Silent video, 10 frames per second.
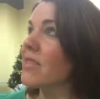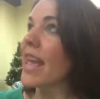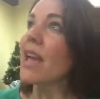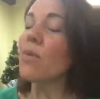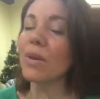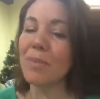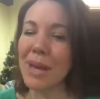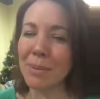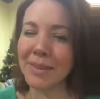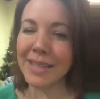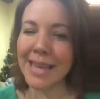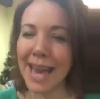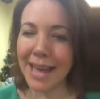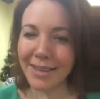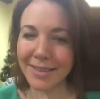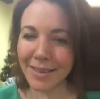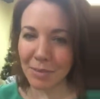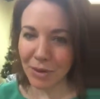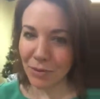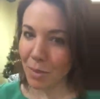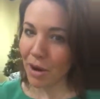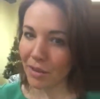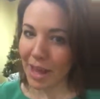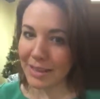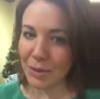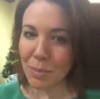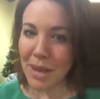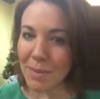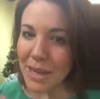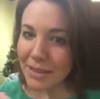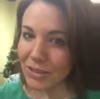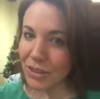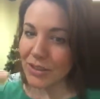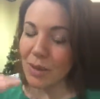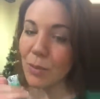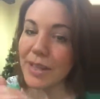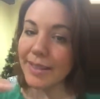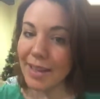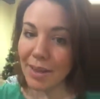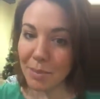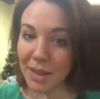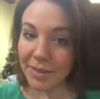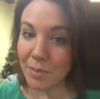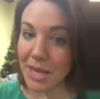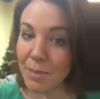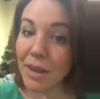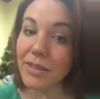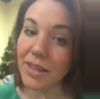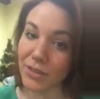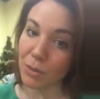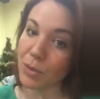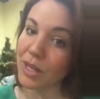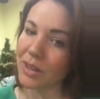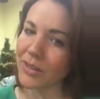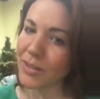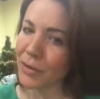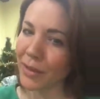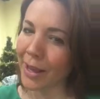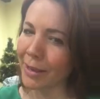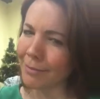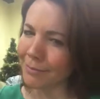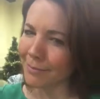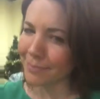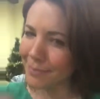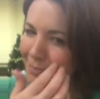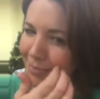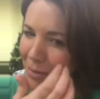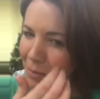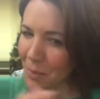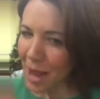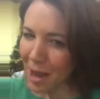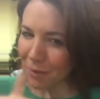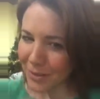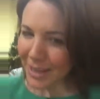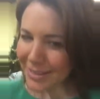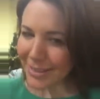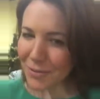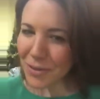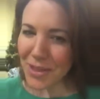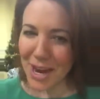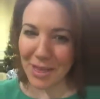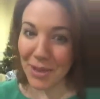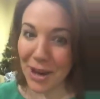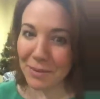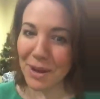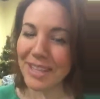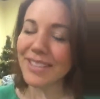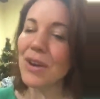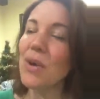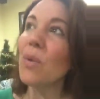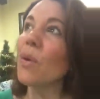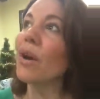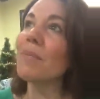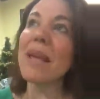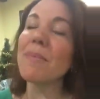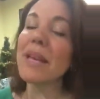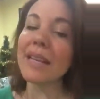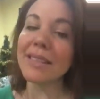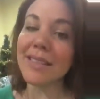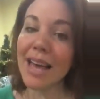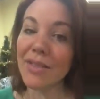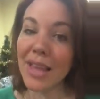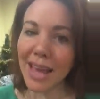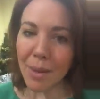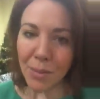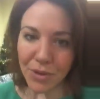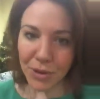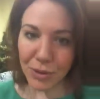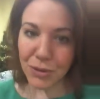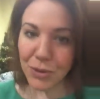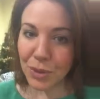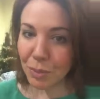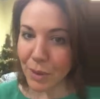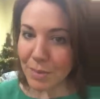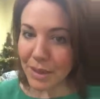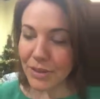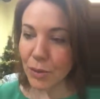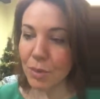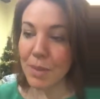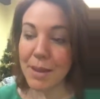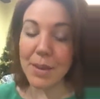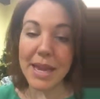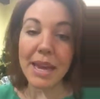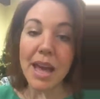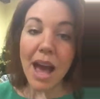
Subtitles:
be able to get something from Heartland. So maybe it's just we send them some email testimonials and they're like, wow, that's different than I thought it was. Or maybe it's that they come with you to an appointment, or maybe